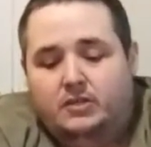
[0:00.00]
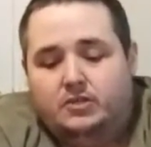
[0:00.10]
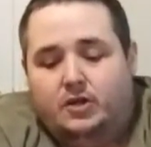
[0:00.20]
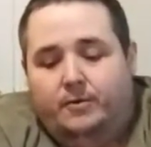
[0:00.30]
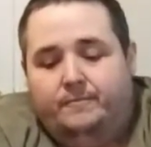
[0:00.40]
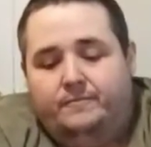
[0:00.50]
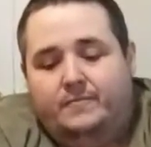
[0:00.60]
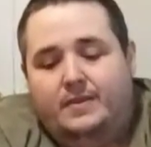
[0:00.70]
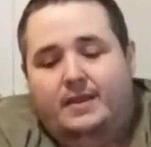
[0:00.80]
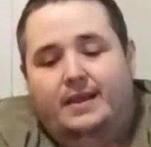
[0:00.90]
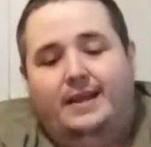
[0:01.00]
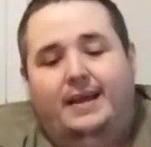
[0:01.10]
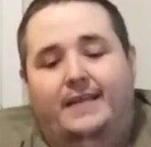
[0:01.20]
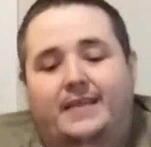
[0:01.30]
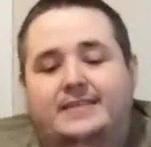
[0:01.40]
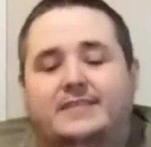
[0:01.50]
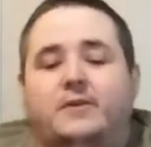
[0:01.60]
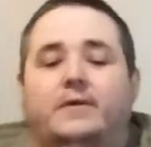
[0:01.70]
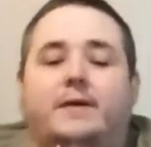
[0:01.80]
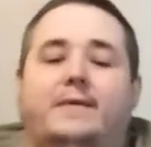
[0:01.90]
So, and this is
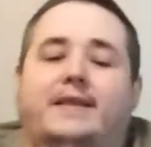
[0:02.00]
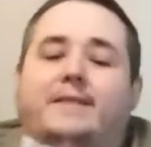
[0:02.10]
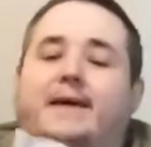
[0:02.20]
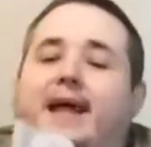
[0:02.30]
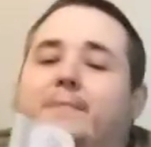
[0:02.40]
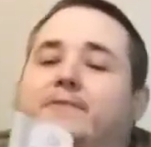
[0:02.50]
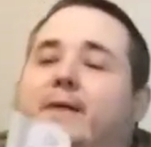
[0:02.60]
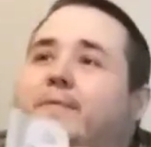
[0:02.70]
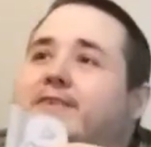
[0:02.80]
going on my, my laptop